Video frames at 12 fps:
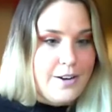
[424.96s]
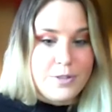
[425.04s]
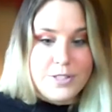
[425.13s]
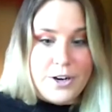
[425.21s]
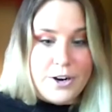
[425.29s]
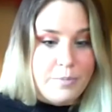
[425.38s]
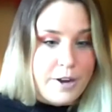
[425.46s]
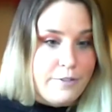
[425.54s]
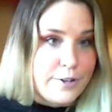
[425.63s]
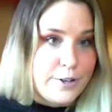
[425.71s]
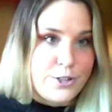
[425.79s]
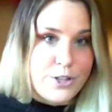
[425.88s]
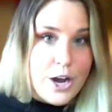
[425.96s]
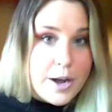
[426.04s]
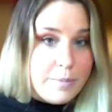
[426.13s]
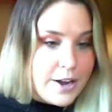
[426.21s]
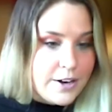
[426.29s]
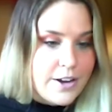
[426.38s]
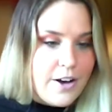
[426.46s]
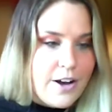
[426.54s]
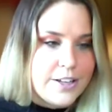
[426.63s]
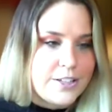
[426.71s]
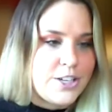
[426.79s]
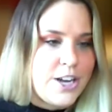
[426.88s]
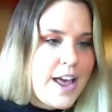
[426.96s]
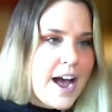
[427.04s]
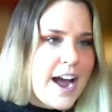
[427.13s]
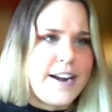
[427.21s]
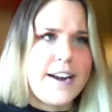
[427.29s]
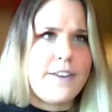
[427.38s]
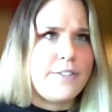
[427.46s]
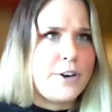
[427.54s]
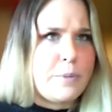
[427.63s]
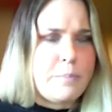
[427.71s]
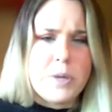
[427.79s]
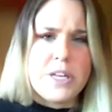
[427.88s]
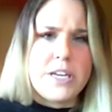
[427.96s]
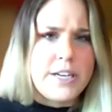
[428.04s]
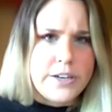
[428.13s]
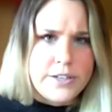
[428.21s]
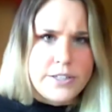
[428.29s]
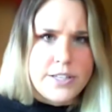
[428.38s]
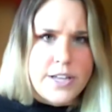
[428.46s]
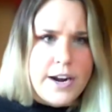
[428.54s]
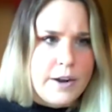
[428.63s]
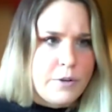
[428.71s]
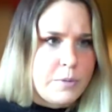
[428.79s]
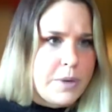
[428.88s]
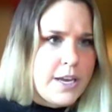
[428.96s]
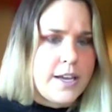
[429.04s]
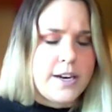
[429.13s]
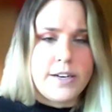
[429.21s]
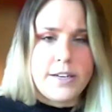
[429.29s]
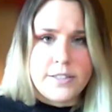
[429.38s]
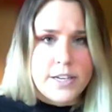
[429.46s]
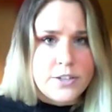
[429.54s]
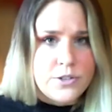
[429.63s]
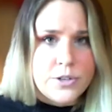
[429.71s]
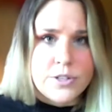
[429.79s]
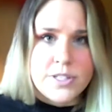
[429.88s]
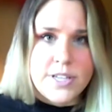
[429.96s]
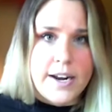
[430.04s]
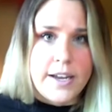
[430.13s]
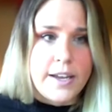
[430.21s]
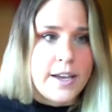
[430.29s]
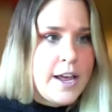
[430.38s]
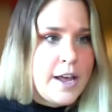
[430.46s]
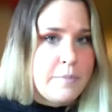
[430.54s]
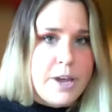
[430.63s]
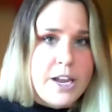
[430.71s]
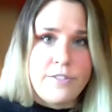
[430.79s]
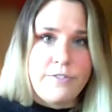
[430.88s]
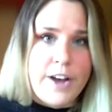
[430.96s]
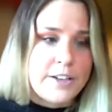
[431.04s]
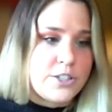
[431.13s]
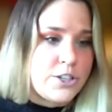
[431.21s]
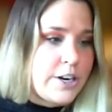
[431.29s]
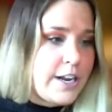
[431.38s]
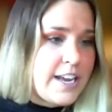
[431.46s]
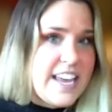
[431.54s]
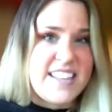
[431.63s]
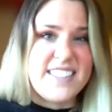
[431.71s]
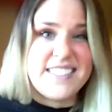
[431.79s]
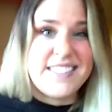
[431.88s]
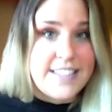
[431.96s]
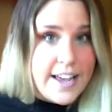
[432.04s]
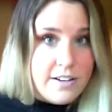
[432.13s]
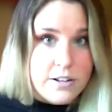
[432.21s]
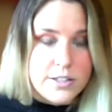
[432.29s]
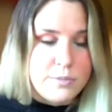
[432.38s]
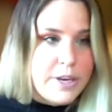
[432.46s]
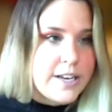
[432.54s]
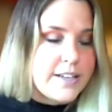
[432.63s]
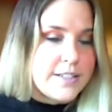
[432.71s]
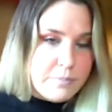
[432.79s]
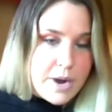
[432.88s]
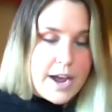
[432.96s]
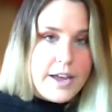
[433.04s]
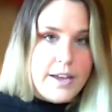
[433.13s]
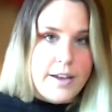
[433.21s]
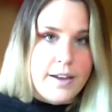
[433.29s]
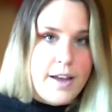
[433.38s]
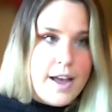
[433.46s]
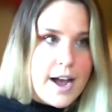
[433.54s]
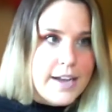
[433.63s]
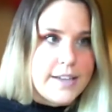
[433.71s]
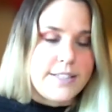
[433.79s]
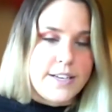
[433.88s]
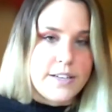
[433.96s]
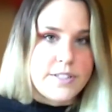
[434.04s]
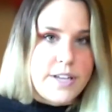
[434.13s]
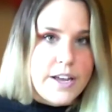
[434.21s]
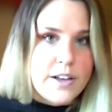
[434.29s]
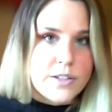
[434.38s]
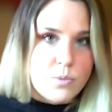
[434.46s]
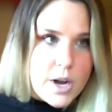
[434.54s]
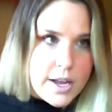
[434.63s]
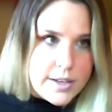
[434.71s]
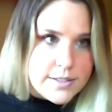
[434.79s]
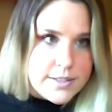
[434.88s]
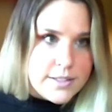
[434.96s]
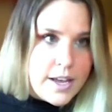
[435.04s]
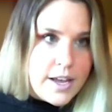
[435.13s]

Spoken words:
started my first job out of college, I never in a million years thought I would be in an industrial setting, manufacturing, in sales, because my idea of sales was